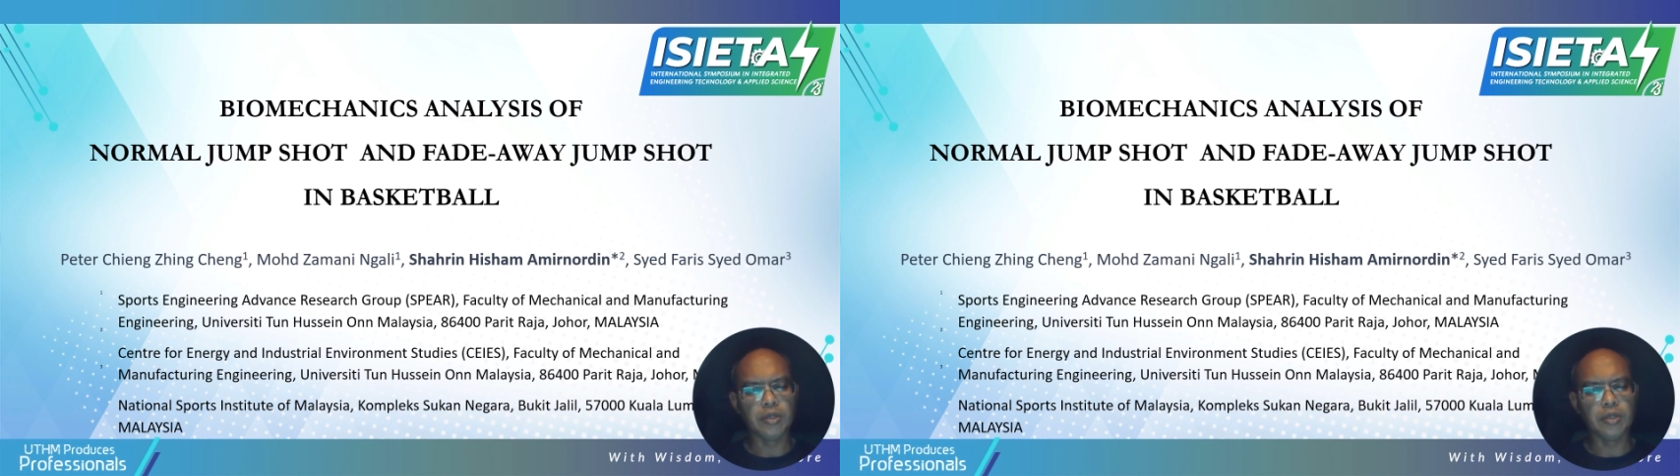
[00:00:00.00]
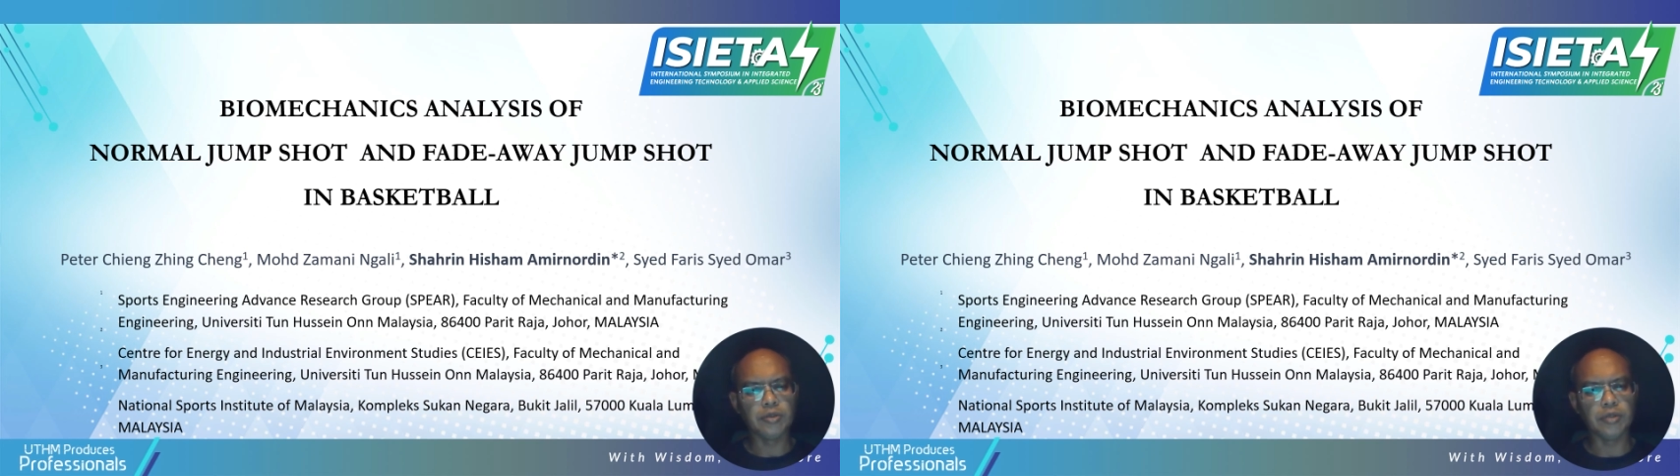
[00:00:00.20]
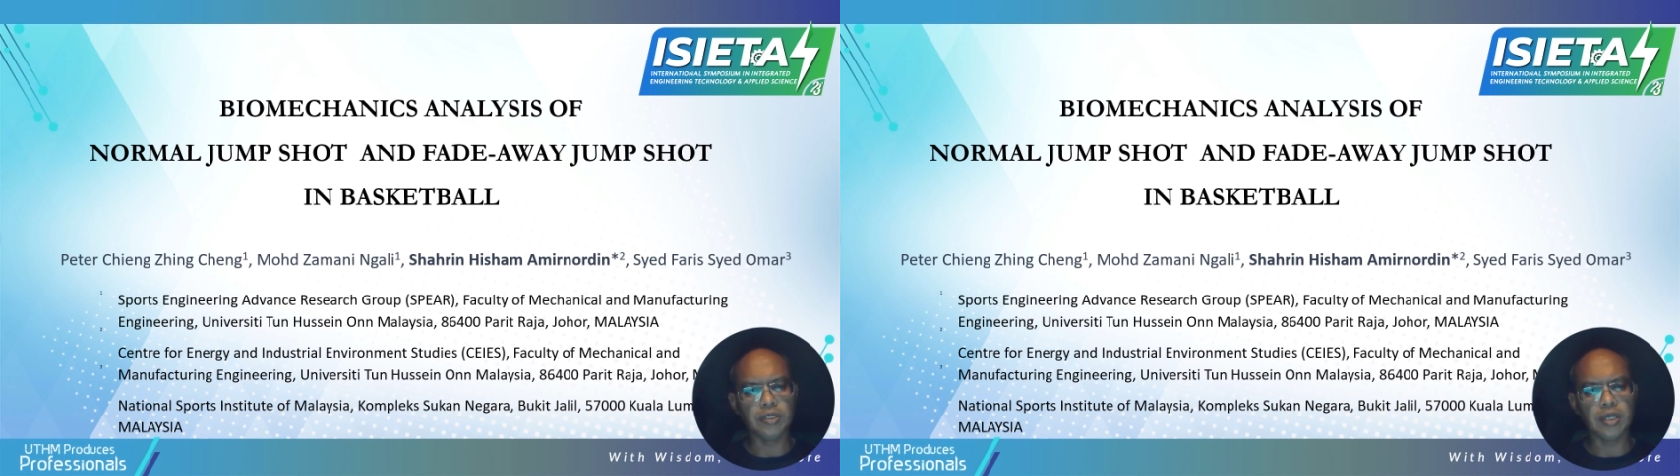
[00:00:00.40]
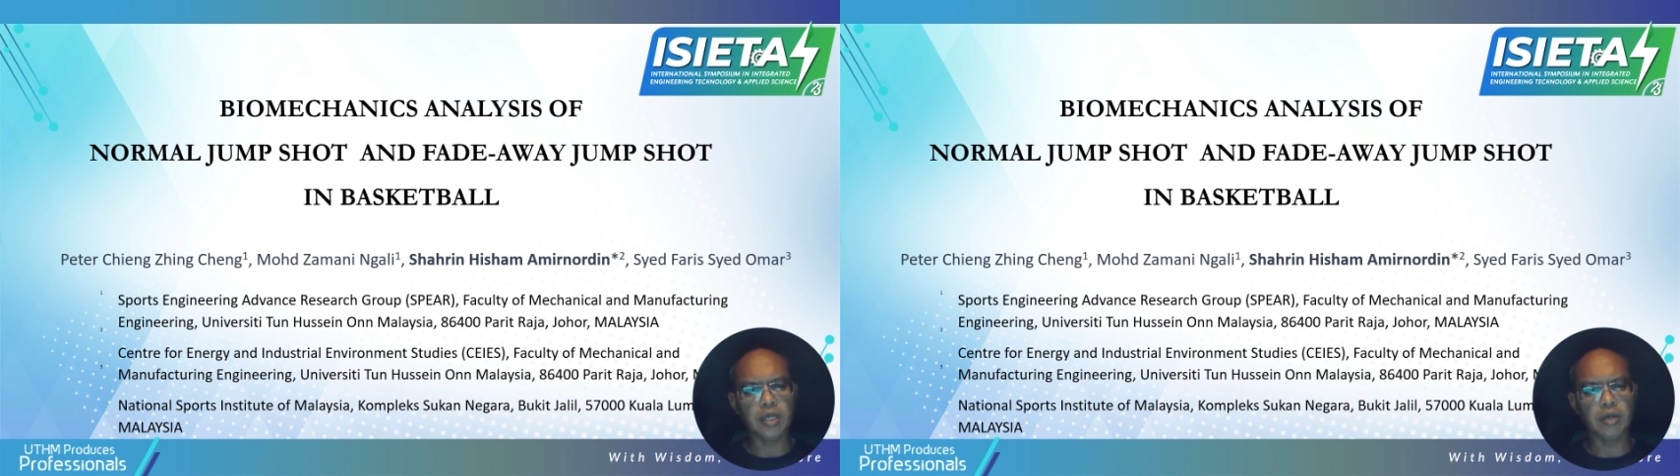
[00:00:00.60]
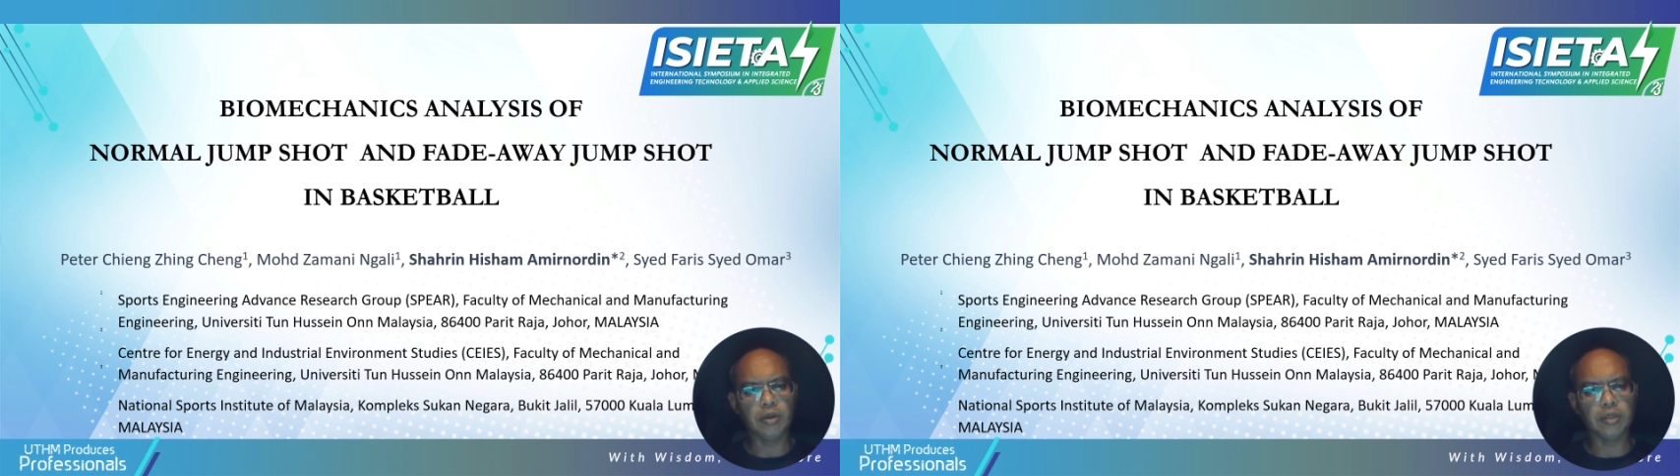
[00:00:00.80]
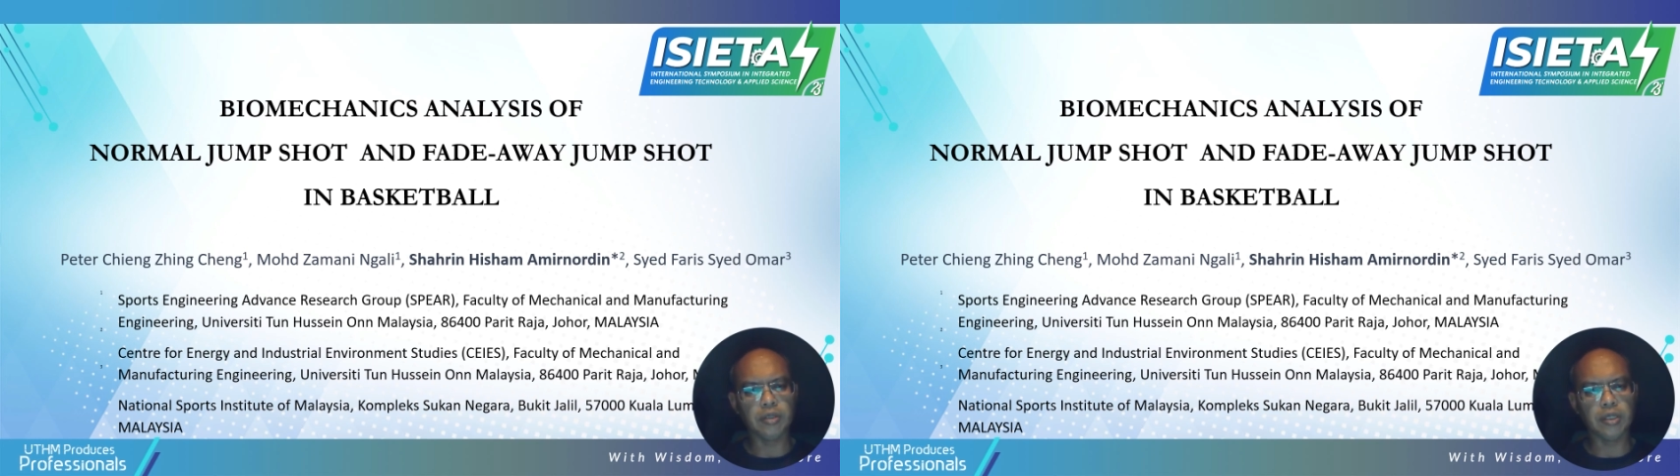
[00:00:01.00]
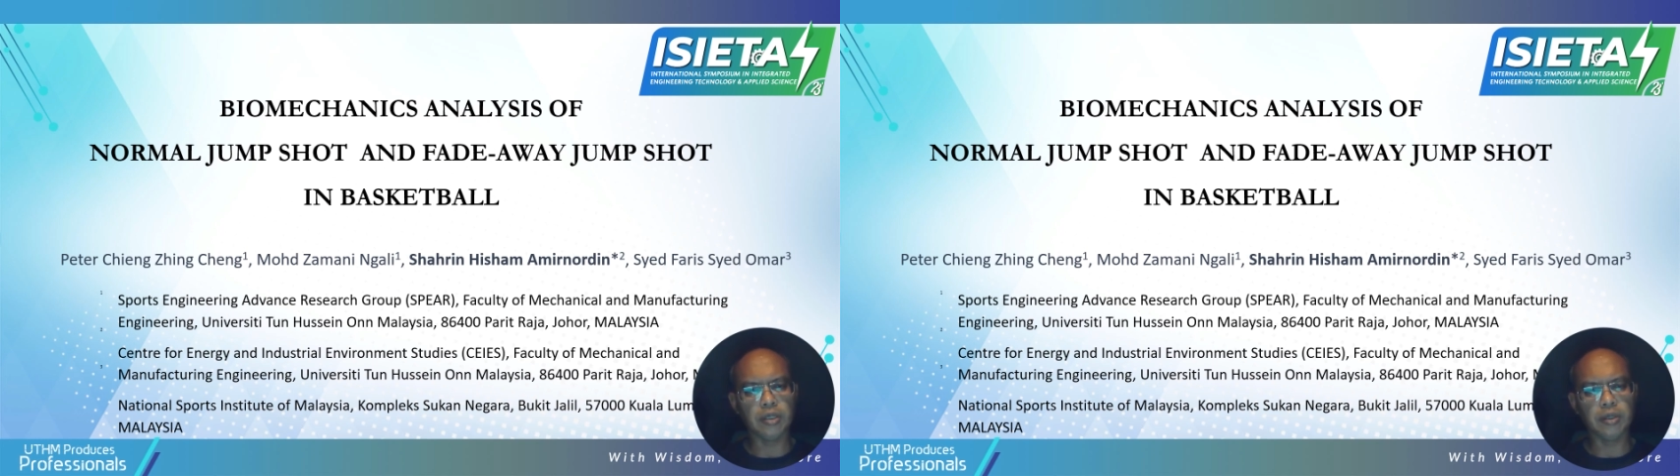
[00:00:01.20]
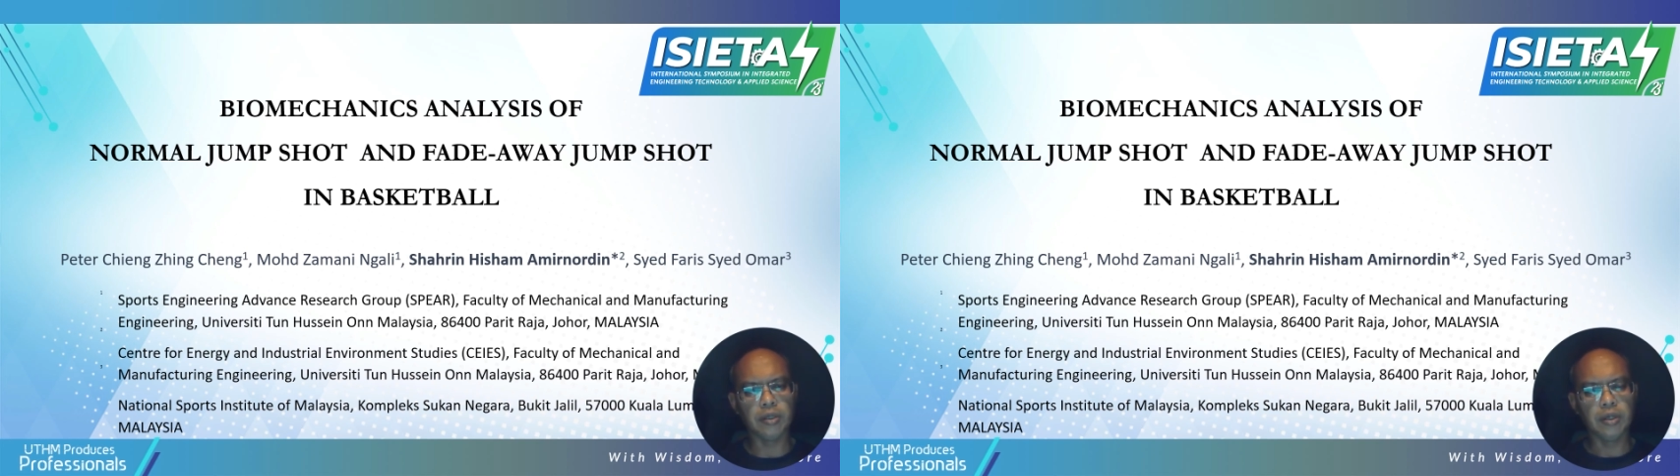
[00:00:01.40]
So these are all the